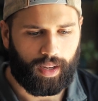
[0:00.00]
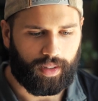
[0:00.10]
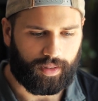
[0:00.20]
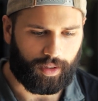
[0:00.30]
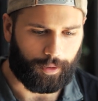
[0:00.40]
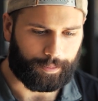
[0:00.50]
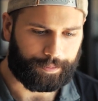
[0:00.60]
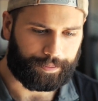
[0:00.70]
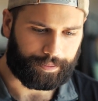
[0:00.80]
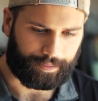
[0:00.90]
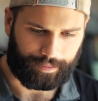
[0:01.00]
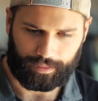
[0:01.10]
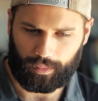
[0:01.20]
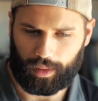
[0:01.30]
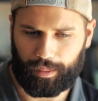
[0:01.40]
So
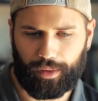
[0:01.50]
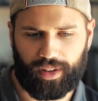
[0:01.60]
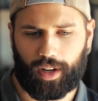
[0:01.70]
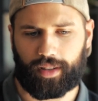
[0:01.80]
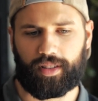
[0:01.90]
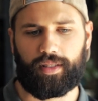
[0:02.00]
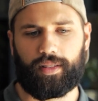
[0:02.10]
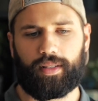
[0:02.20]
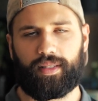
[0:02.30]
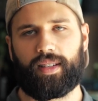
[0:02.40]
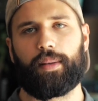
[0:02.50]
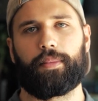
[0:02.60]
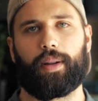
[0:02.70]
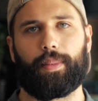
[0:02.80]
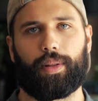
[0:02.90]
moving on to
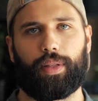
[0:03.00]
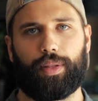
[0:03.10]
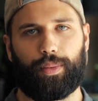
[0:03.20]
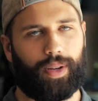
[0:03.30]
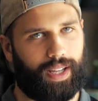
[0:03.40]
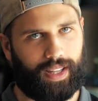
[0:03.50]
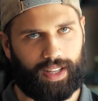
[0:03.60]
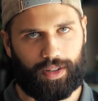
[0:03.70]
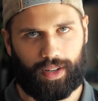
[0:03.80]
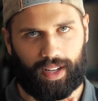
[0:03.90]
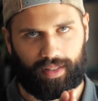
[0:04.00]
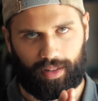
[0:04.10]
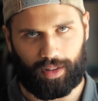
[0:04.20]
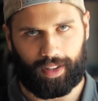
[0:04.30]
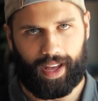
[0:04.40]
tip number 3 that you guys
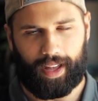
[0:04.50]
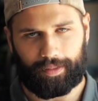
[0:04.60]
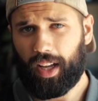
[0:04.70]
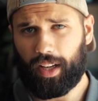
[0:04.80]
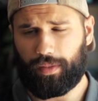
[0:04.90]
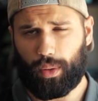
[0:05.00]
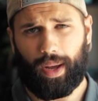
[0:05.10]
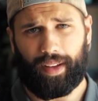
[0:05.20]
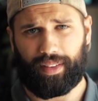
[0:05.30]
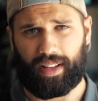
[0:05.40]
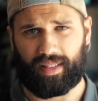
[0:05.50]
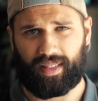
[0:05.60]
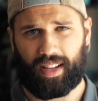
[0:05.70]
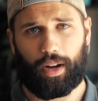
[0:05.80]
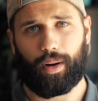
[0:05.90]
can look at. If you have a
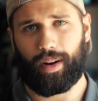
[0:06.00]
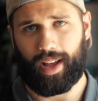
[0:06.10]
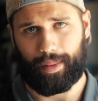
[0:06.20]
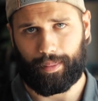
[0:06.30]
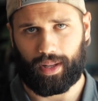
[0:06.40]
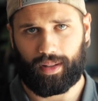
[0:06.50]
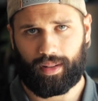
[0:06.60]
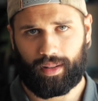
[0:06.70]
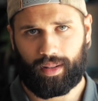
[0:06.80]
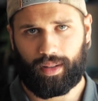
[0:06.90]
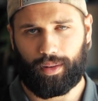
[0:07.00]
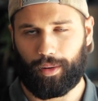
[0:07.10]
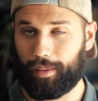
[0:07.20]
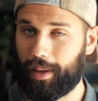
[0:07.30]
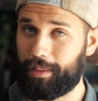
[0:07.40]
CRM,
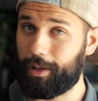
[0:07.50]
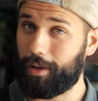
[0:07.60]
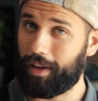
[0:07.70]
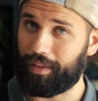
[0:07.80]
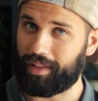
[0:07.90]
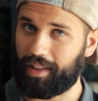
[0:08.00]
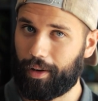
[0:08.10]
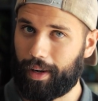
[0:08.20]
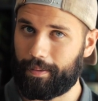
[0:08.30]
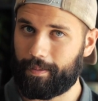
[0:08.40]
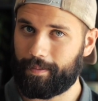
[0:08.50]
or maybe you don't have a CRM,